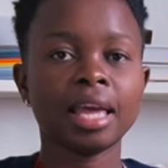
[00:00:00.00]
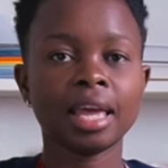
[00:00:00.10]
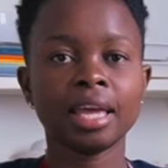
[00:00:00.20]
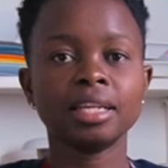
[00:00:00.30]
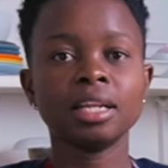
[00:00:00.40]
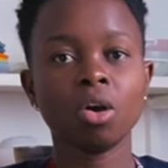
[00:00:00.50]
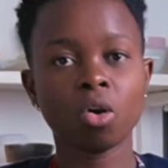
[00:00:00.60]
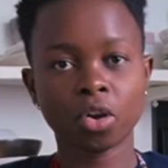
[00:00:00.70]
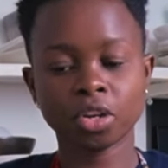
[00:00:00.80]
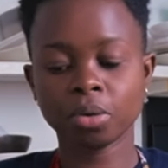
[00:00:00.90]
and
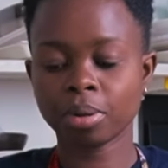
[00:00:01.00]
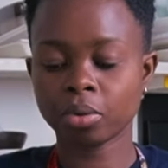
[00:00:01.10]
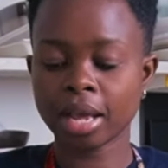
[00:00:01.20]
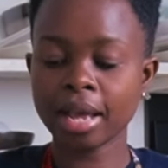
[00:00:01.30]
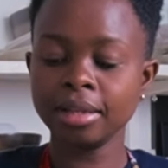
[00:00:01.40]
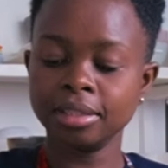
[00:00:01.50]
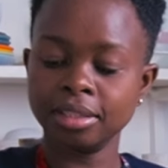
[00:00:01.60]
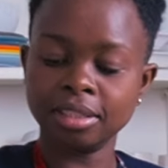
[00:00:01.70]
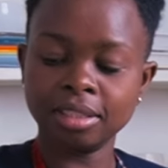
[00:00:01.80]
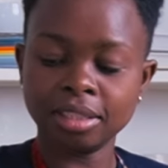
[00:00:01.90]
onion powder
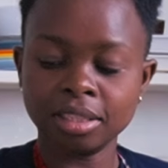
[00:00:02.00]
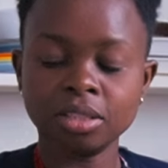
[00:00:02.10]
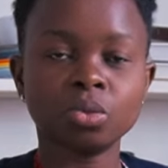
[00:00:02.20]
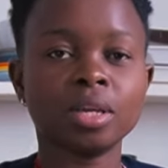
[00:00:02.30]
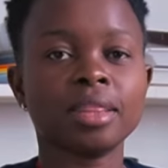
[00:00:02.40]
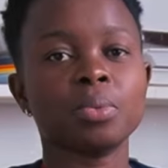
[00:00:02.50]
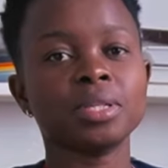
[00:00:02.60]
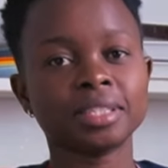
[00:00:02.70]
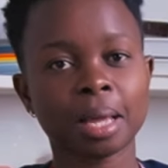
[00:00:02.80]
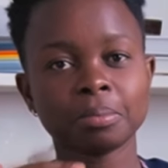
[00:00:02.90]
together
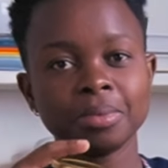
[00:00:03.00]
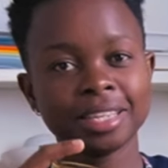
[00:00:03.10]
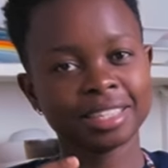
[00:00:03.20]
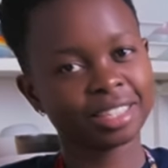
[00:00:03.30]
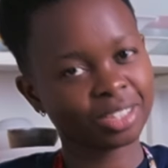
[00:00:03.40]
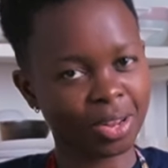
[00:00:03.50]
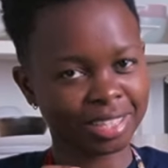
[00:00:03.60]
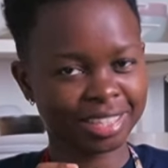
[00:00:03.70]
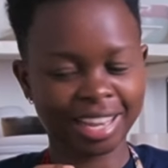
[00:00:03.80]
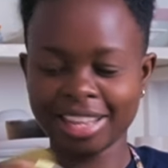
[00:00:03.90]
with some salt.